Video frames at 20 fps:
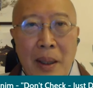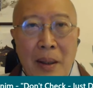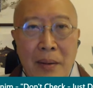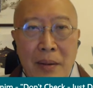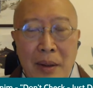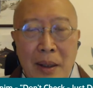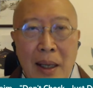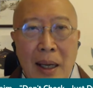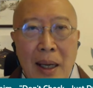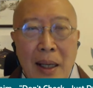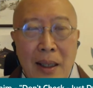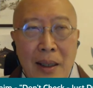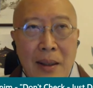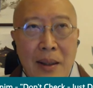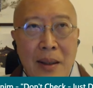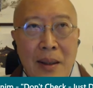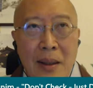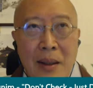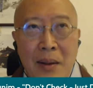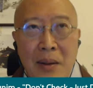about
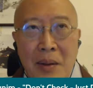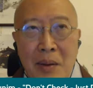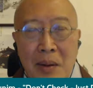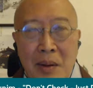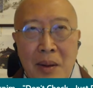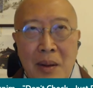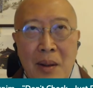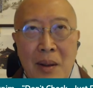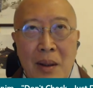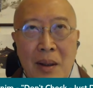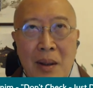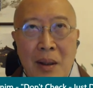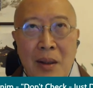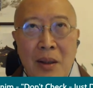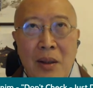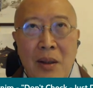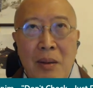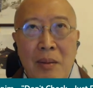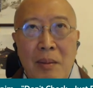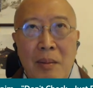that.
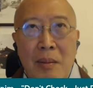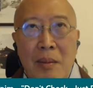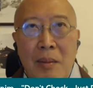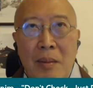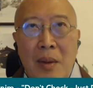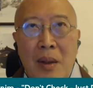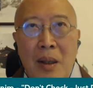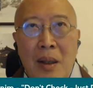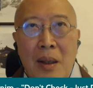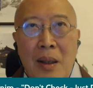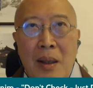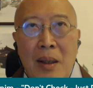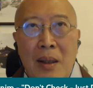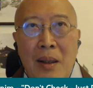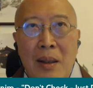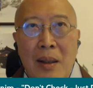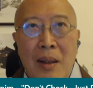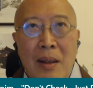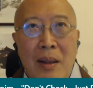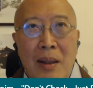You know,
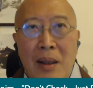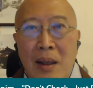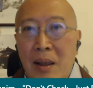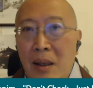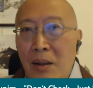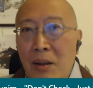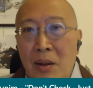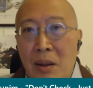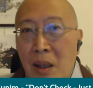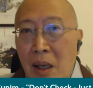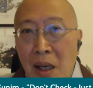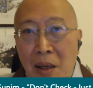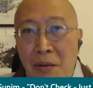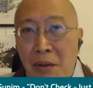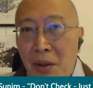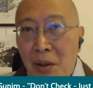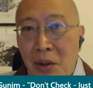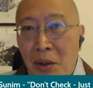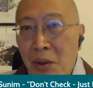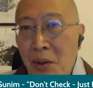your
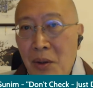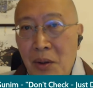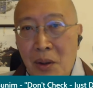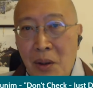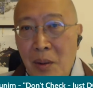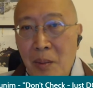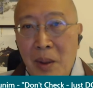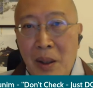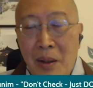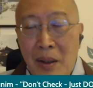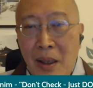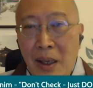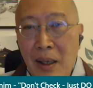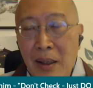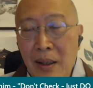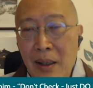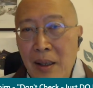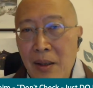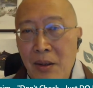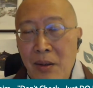life is also not about
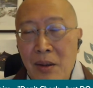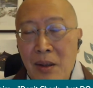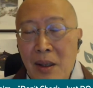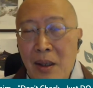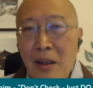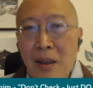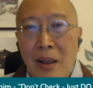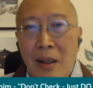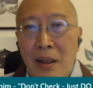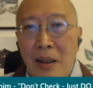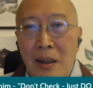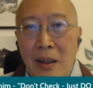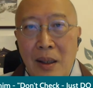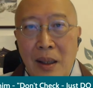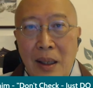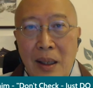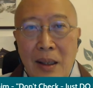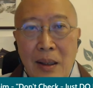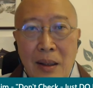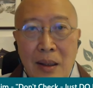that. There's
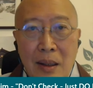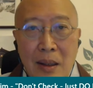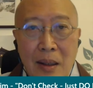nothing